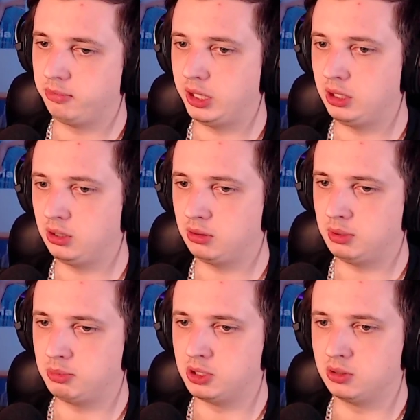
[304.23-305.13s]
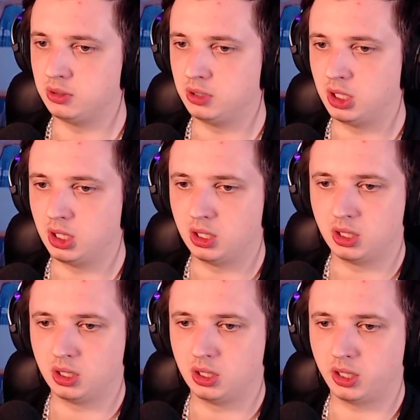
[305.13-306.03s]
thing, maybe
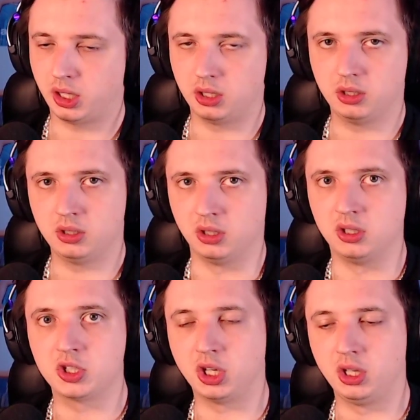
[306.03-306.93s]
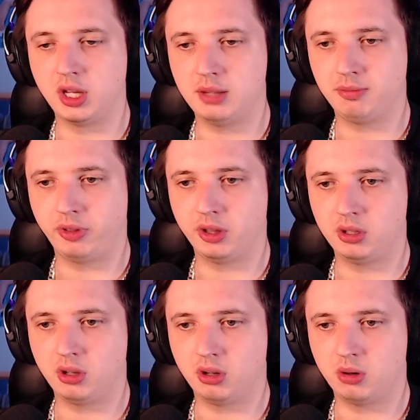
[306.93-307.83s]
like an initial name thing,
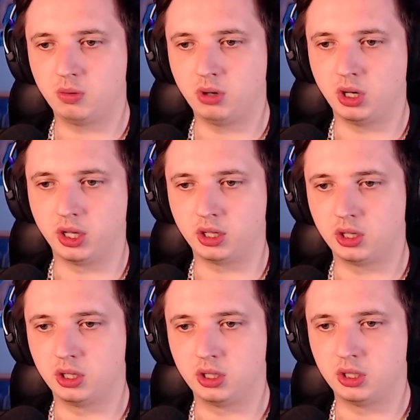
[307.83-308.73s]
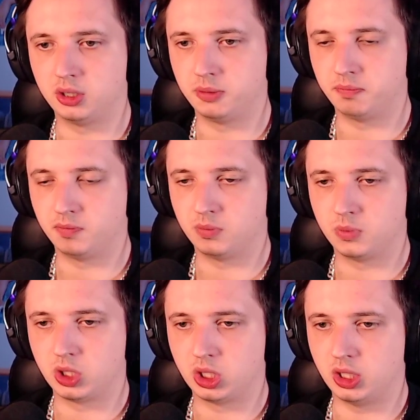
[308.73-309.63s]
or like,
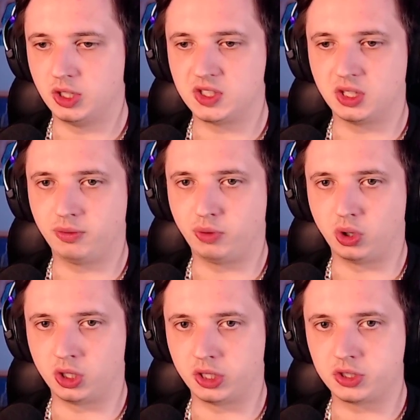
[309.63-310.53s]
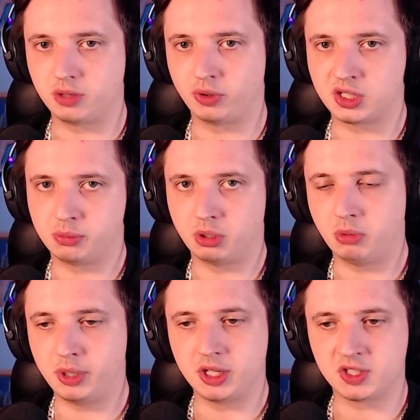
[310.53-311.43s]
let's say for HyunJin, for example,
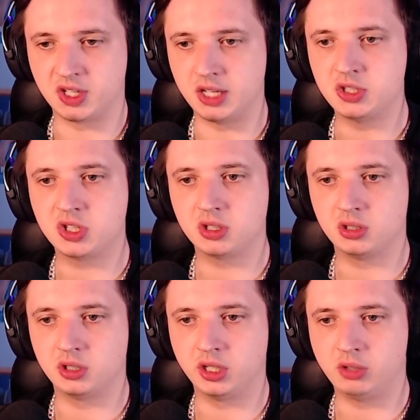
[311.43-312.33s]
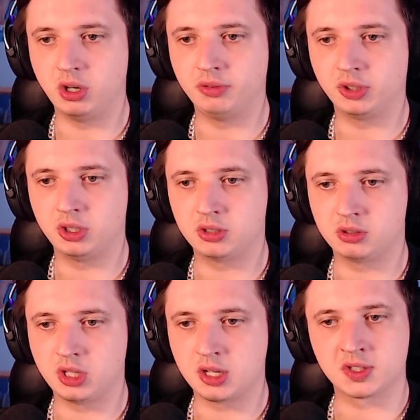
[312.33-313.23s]
maybe there's an H engraved in it on
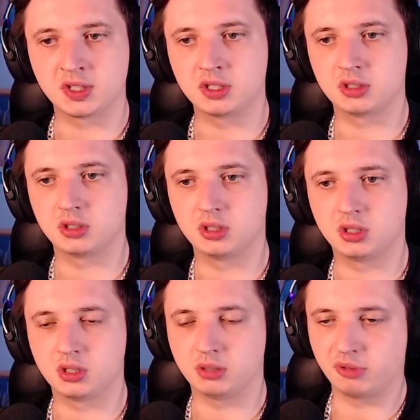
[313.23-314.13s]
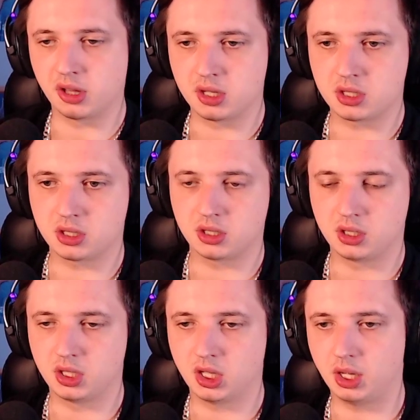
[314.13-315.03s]
the other side, something like that.
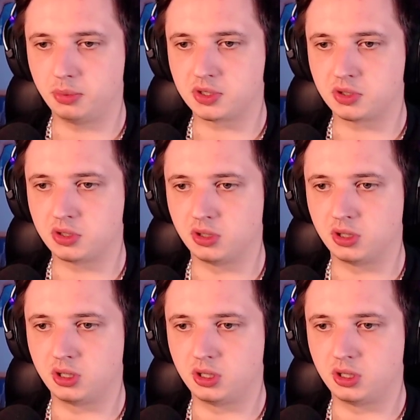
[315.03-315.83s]
I'm not so sure.